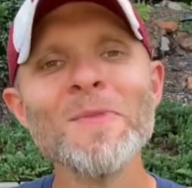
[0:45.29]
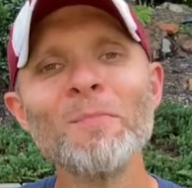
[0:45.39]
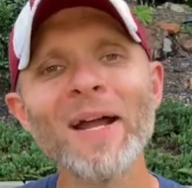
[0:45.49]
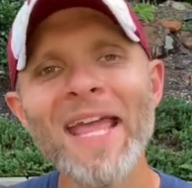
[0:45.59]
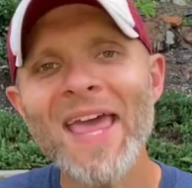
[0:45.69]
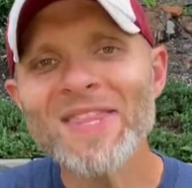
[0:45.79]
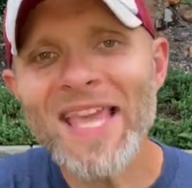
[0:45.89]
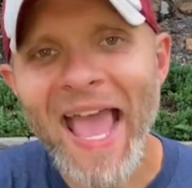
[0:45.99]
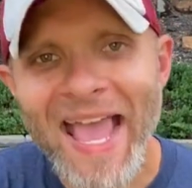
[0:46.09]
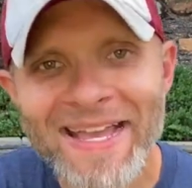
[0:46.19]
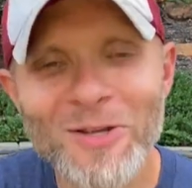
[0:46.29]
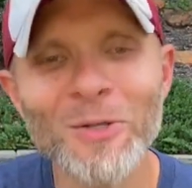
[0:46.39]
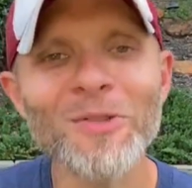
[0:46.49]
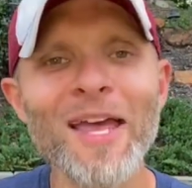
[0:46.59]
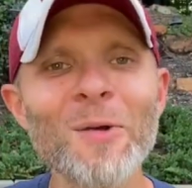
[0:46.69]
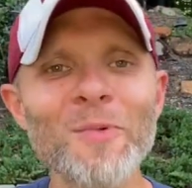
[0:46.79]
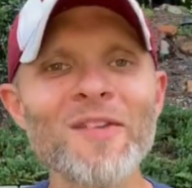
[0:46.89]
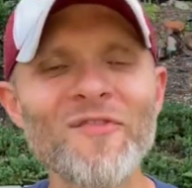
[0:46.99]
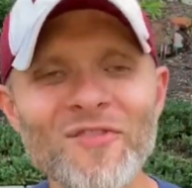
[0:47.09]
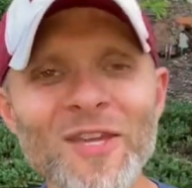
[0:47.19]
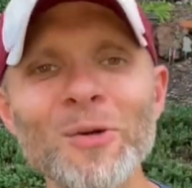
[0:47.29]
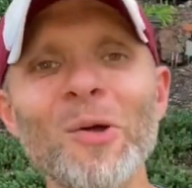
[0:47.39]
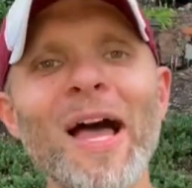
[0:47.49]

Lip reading: But the anger that we feel